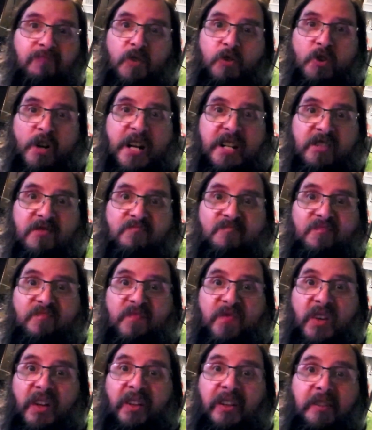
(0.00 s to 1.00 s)
create
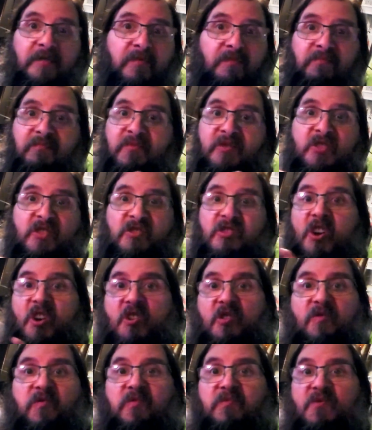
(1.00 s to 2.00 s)
some fun
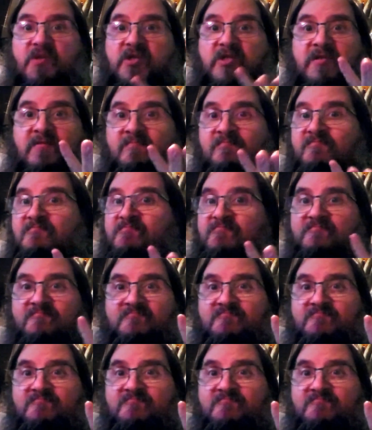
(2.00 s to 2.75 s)
stuff, and,